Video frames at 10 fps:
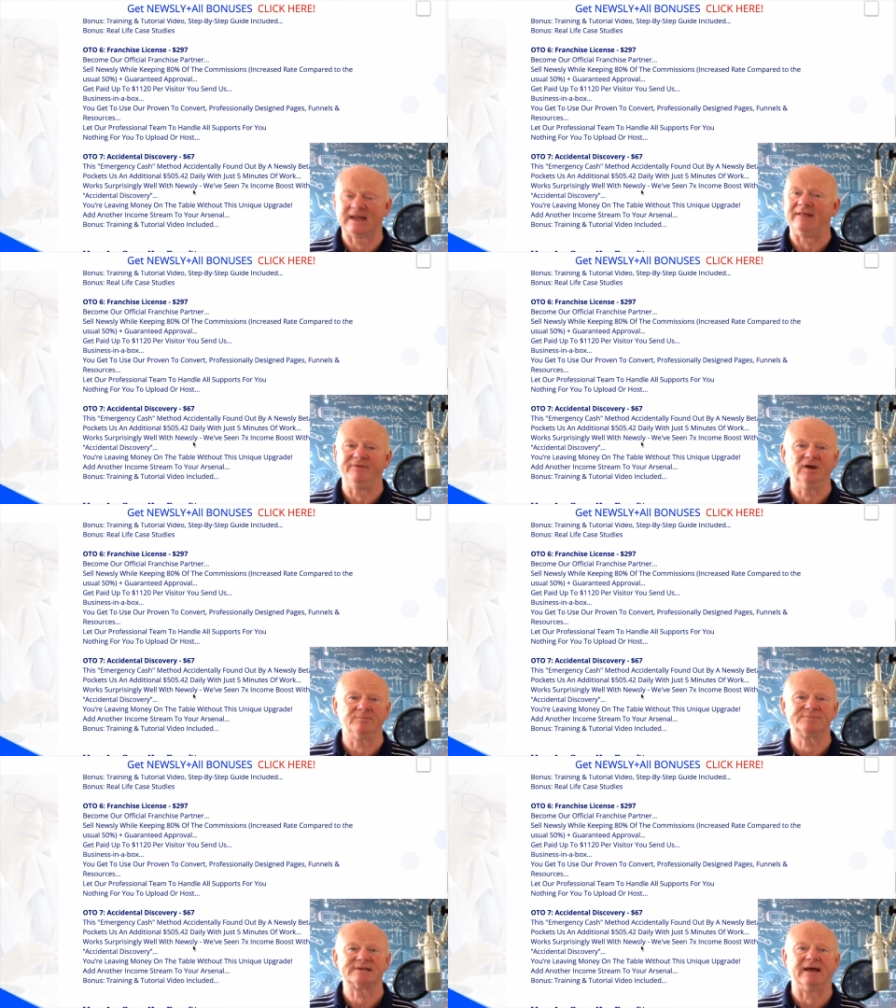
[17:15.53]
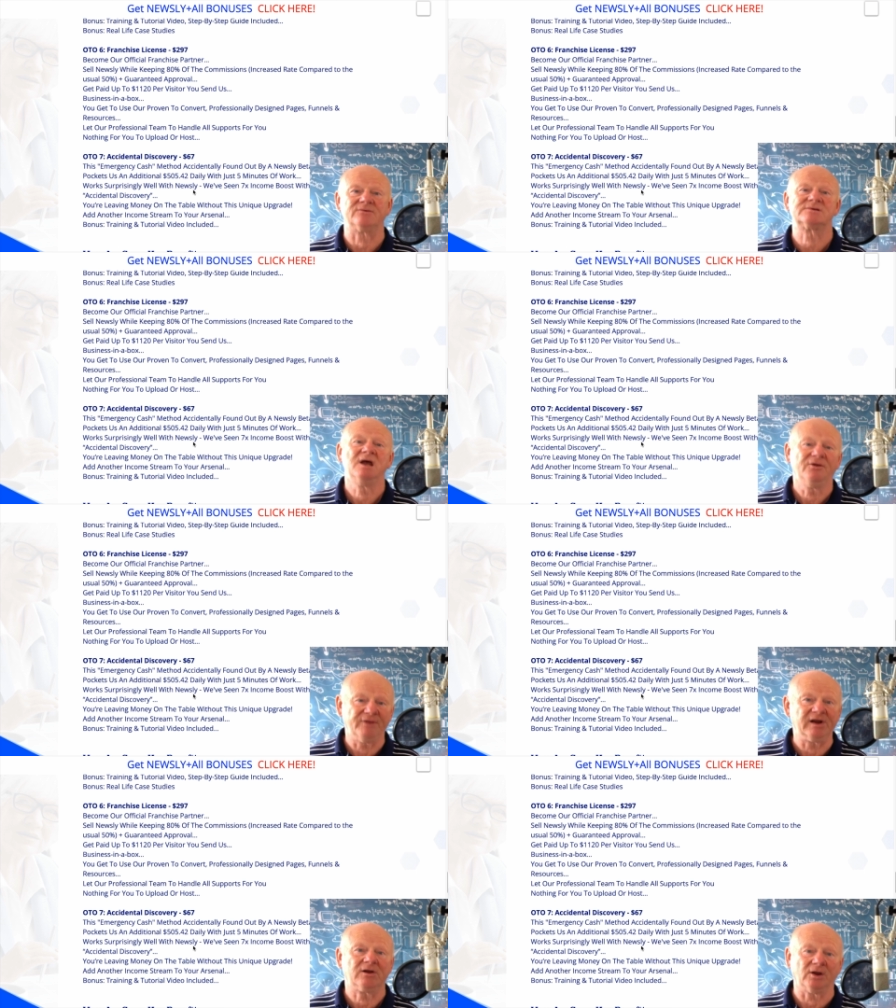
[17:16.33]
get the upsells
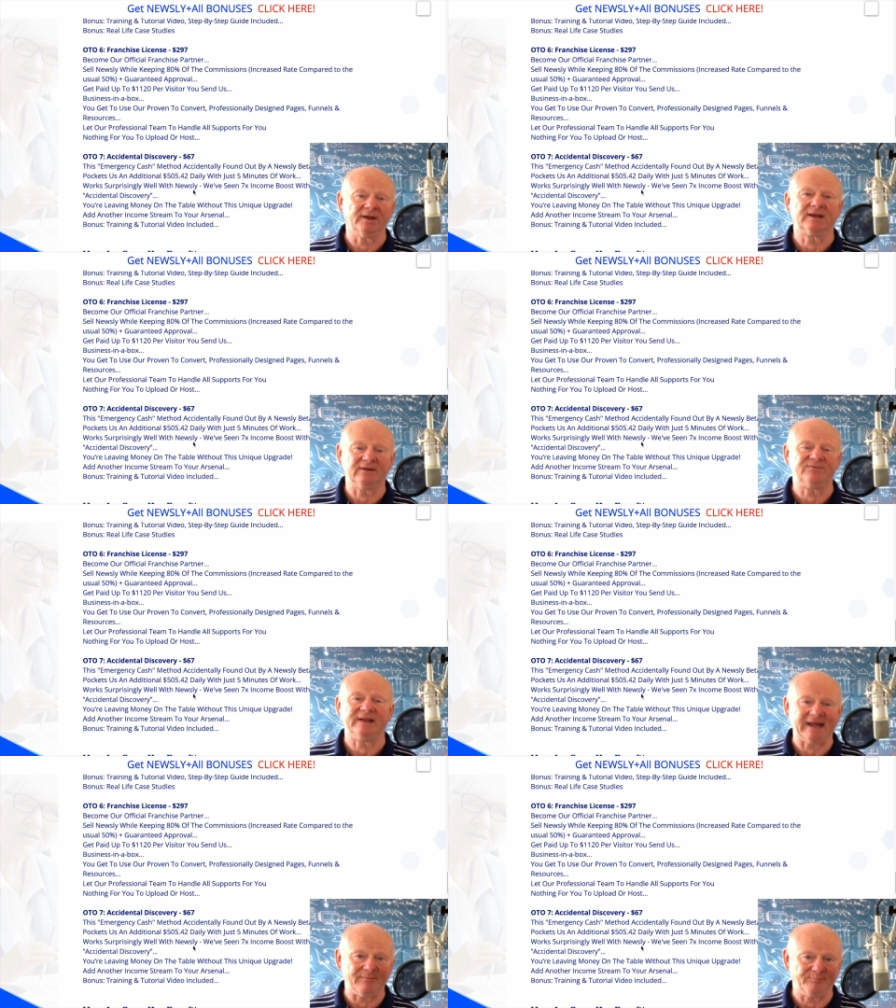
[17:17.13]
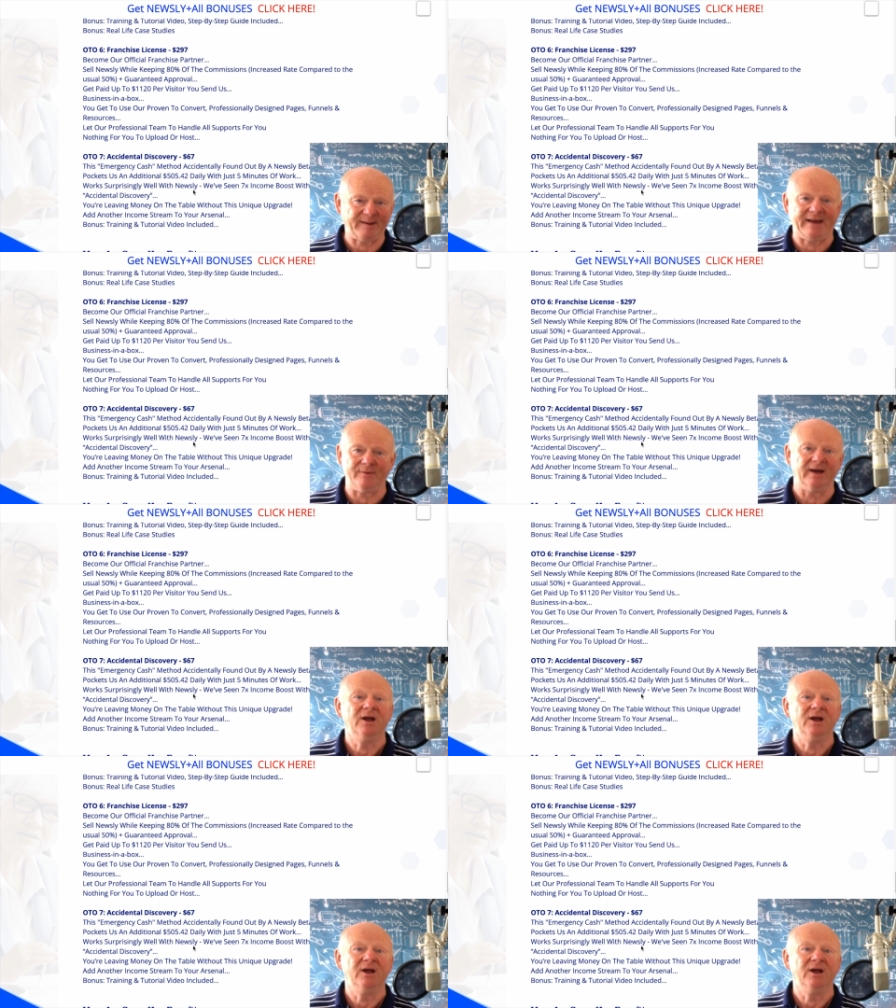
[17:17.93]
that are going to give you that power